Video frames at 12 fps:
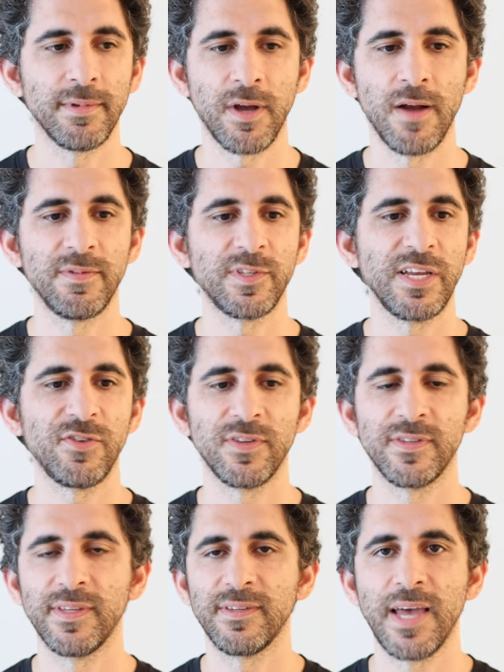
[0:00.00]
The
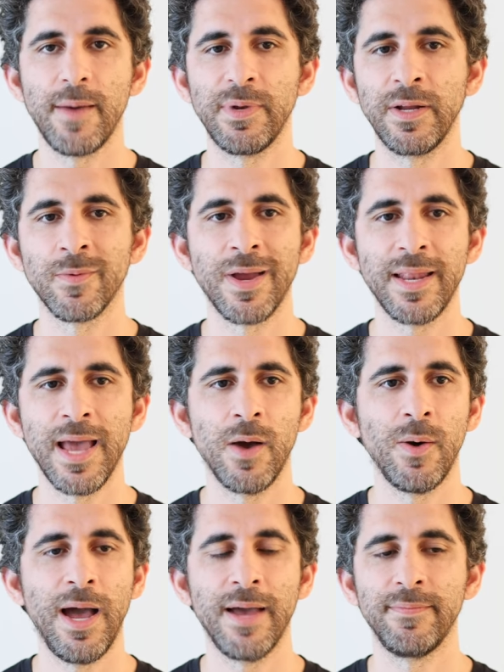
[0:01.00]
conversations that's happening right
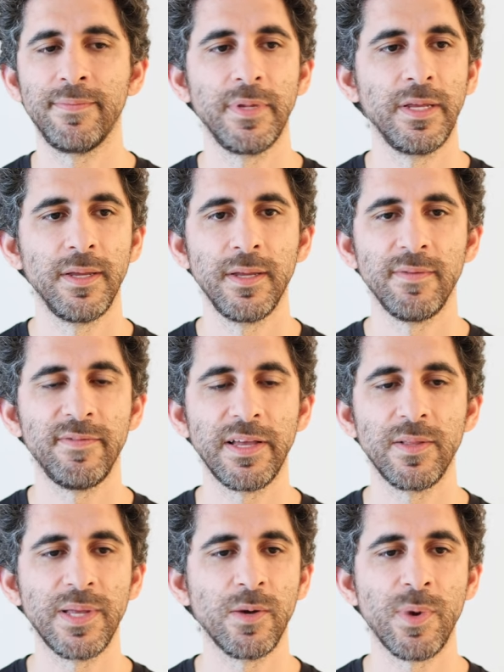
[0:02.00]
now, I'm
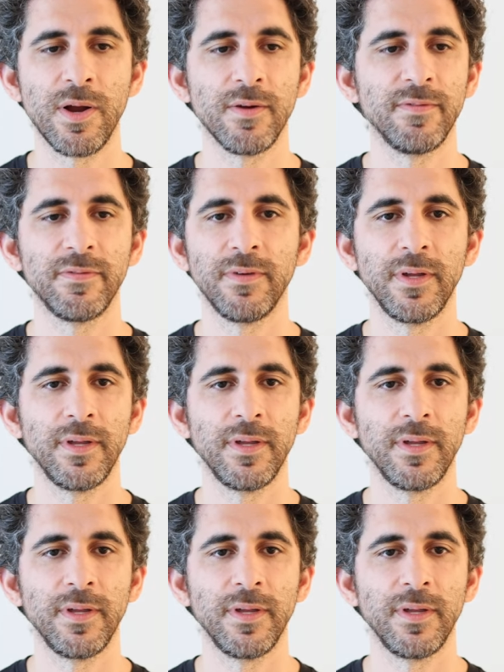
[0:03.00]
vaguely aware of.